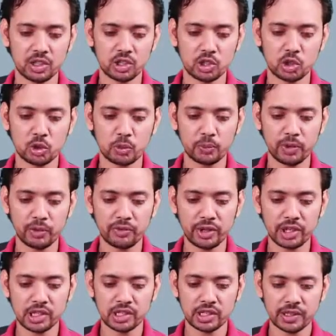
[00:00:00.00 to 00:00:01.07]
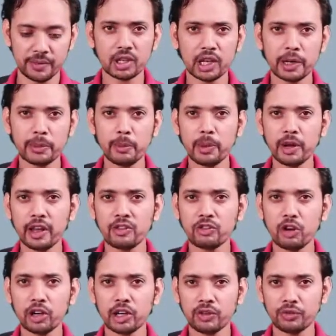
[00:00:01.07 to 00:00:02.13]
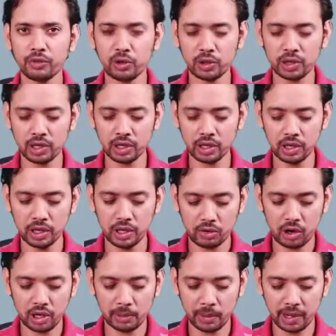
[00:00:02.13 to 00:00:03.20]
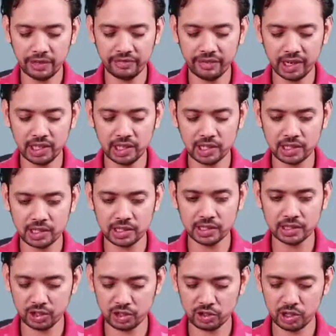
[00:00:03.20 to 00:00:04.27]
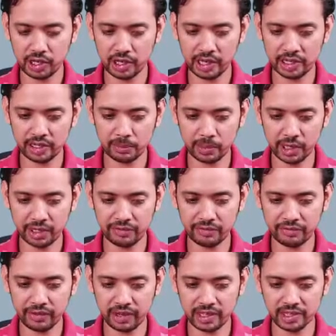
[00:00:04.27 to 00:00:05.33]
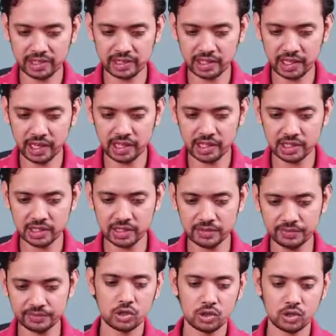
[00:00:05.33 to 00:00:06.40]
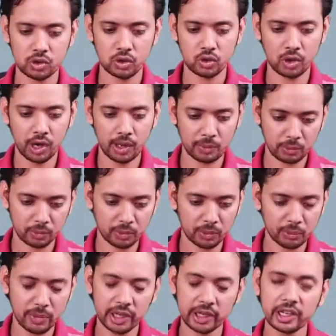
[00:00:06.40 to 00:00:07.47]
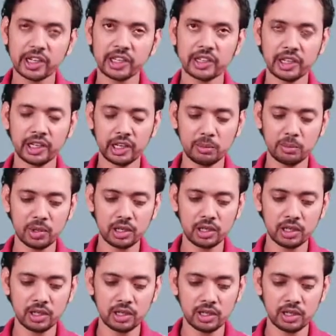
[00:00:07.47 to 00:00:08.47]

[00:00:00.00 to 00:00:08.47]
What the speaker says: So prefix. Remember I've got a folder called my files. So I'll write my files slash. So I'm making it enabled.